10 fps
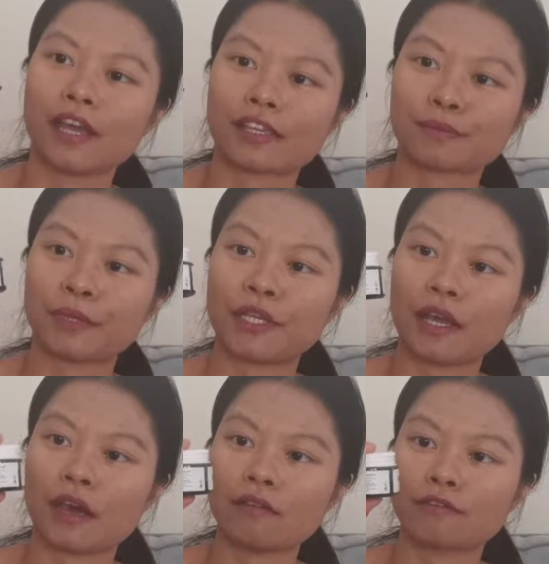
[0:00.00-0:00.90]

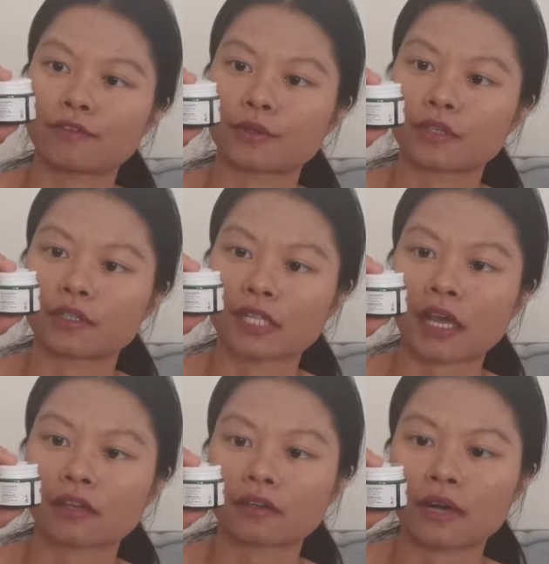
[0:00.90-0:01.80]
SPF for
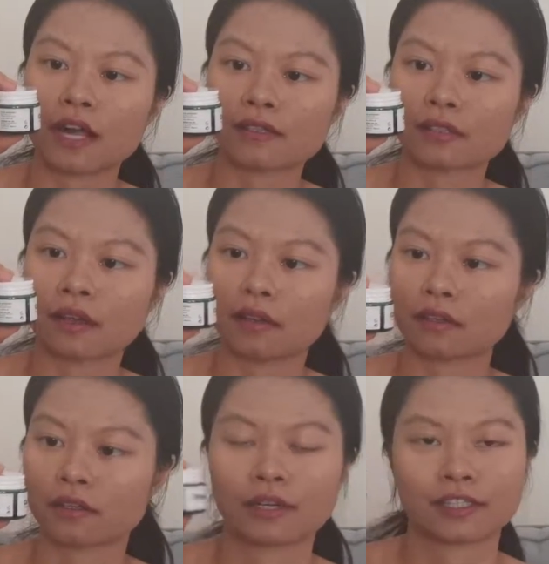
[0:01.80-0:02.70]
tiger grass color
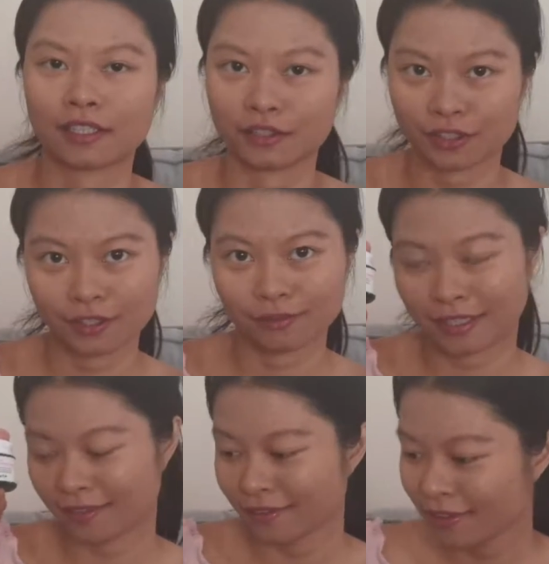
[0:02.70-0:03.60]
correcting
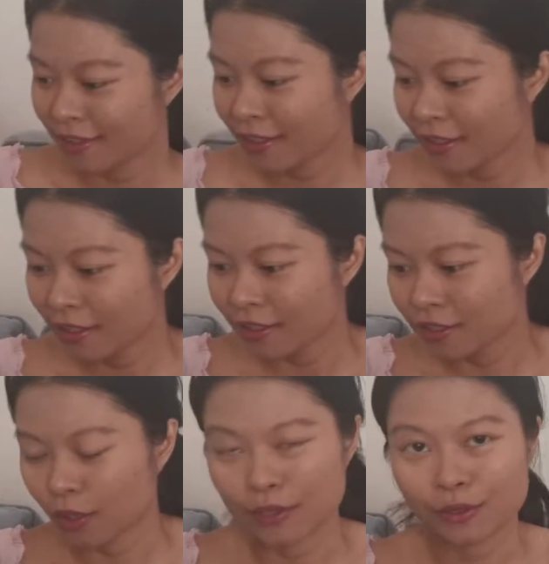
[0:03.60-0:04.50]
treatment.
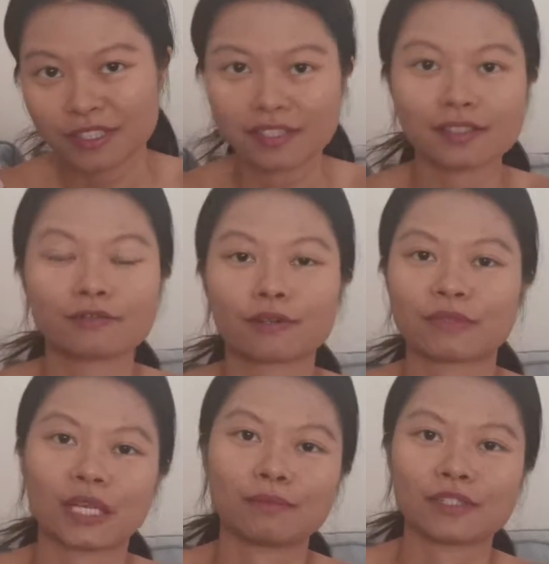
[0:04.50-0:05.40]
So I use this from
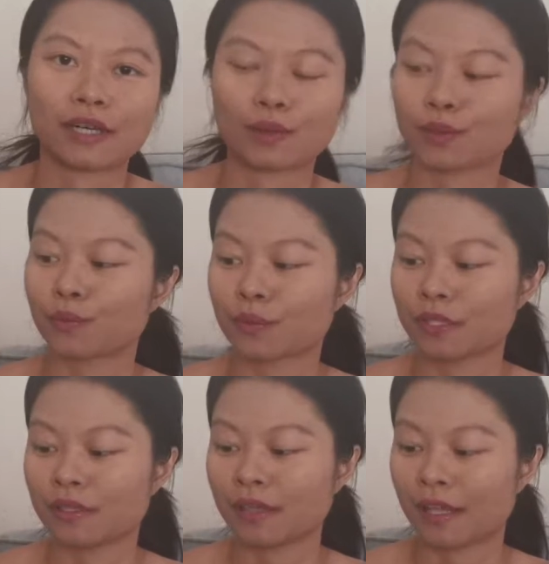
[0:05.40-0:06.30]
time to time. I don't
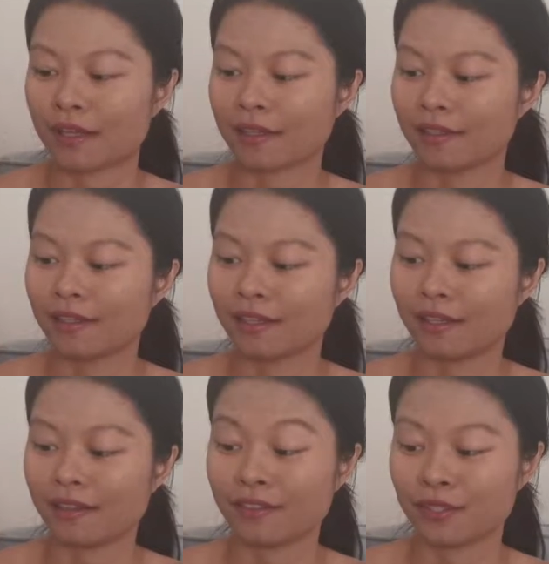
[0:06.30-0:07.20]
really like
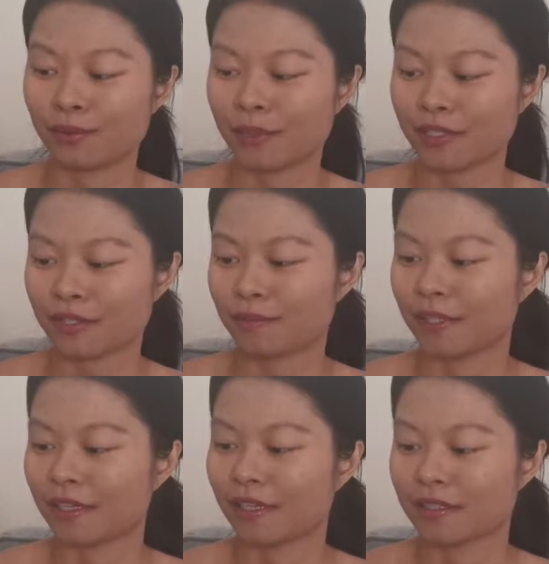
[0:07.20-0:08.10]
it too much
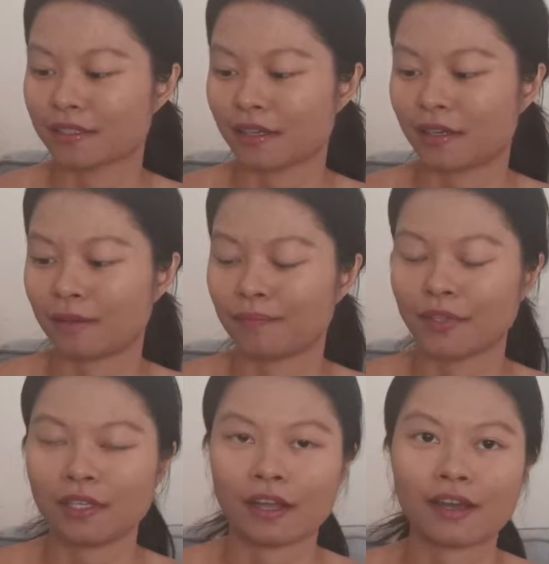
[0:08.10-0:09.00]
because
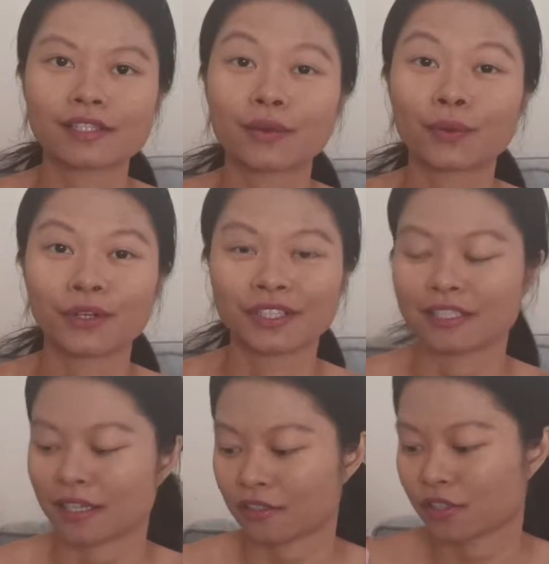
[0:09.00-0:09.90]
it has an oily
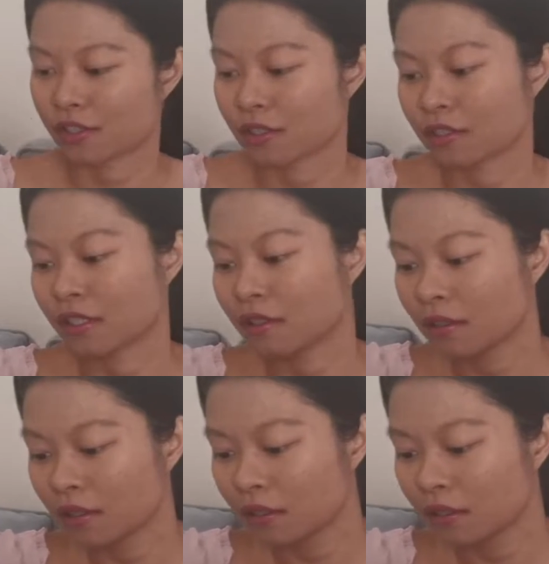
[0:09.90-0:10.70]
texture to it.